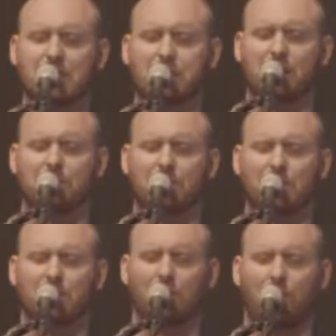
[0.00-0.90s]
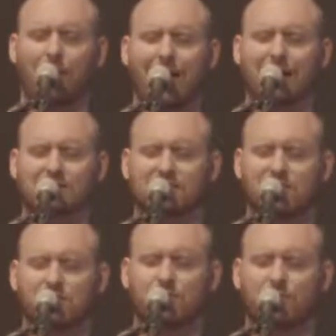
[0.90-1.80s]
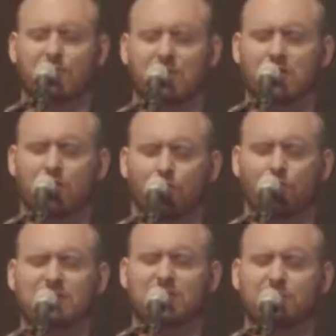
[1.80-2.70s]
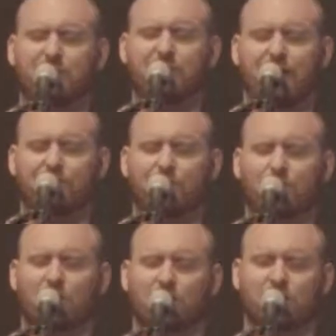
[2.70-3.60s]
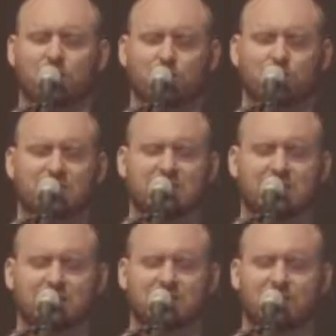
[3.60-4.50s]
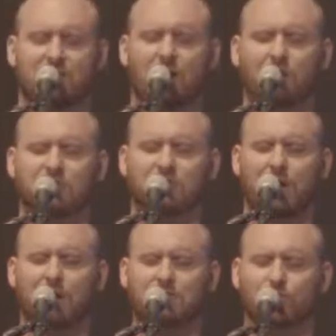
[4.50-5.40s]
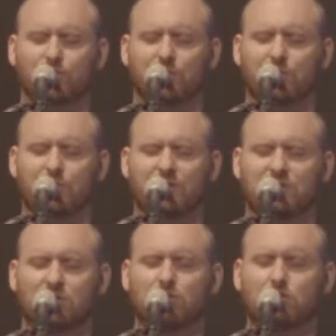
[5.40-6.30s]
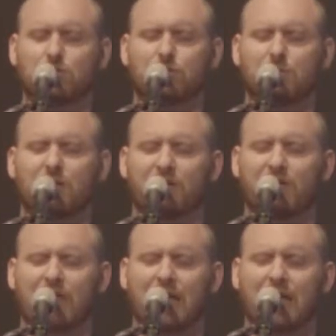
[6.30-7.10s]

him up. God, we ask that he would be risen above every one of our circumstances in our hearts and minds, Lord, that we would exalt you above